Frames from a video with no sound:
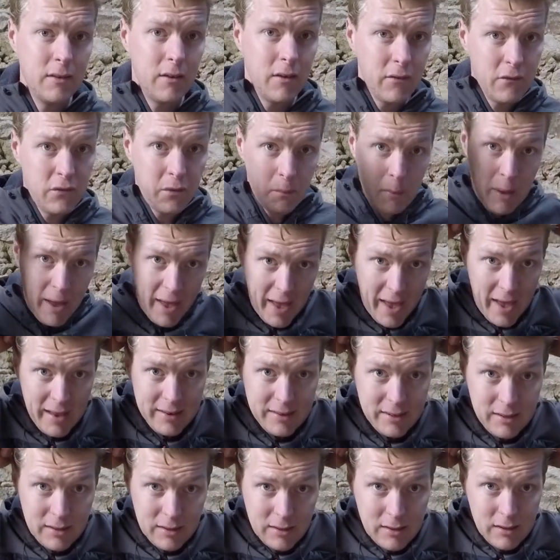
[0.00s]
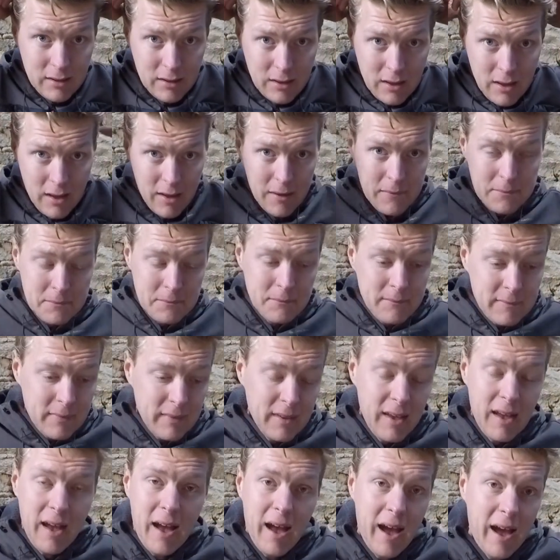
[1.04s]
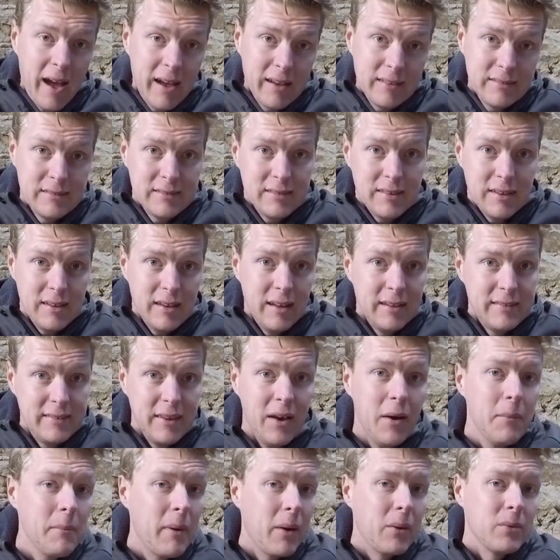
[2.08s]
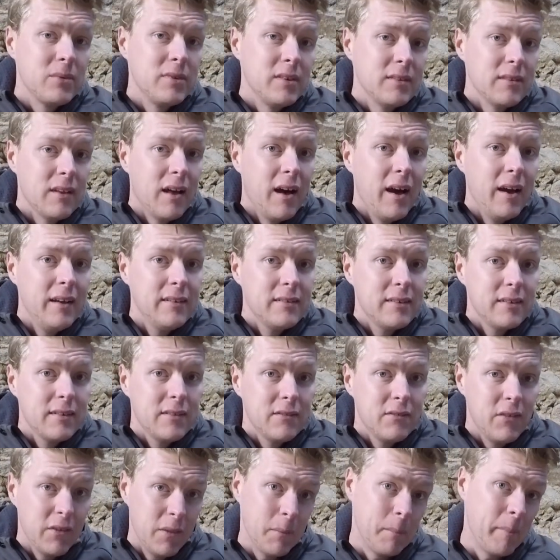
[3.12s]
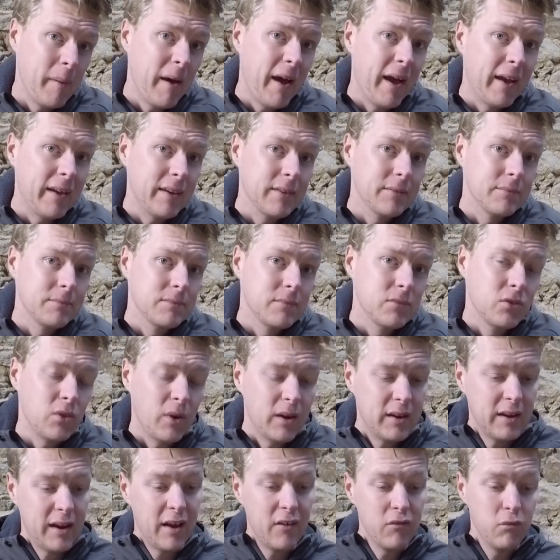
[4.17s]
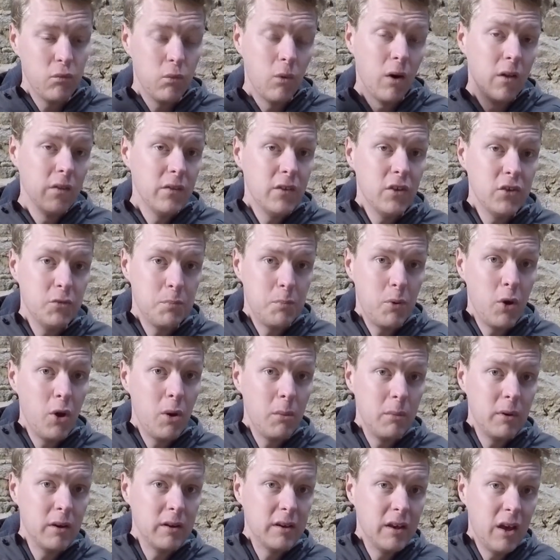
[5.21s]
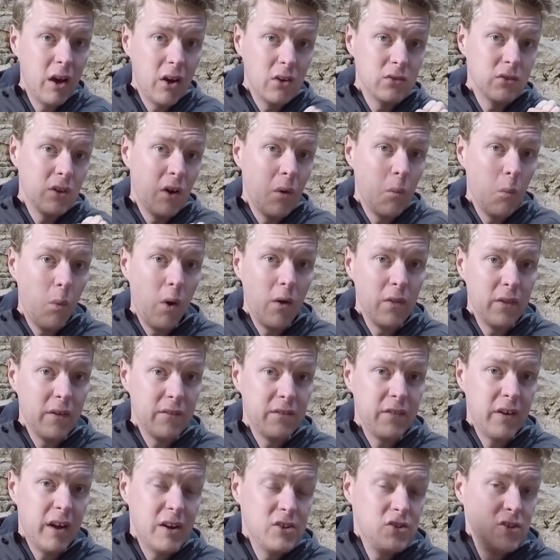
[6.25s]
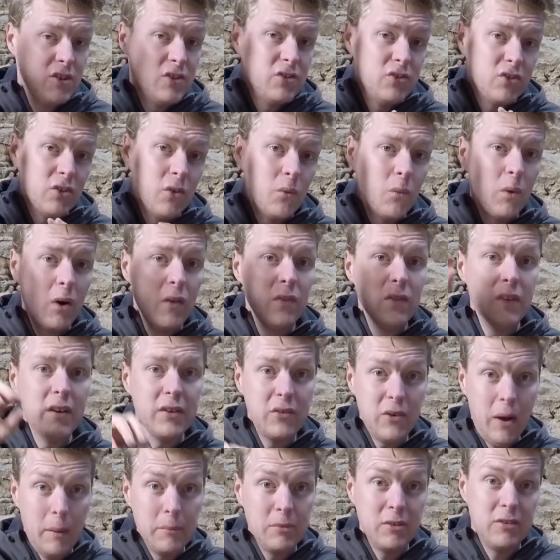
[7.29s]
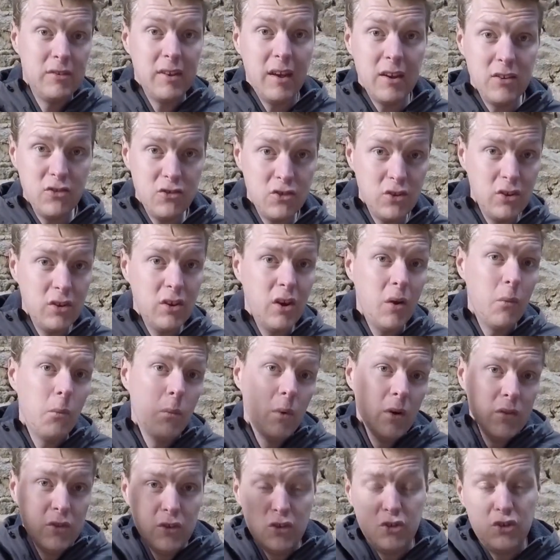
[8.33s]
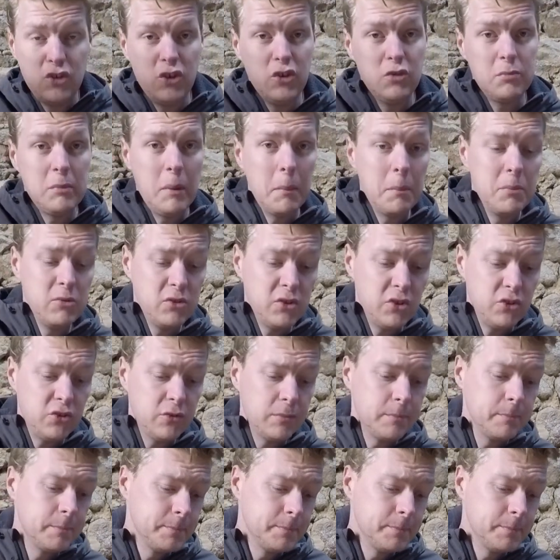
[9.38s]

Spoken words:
for my head and a tail mounted light for the back. So I can have one that's permanently on and one that flashes. So one that grabs attention and one that shows my position.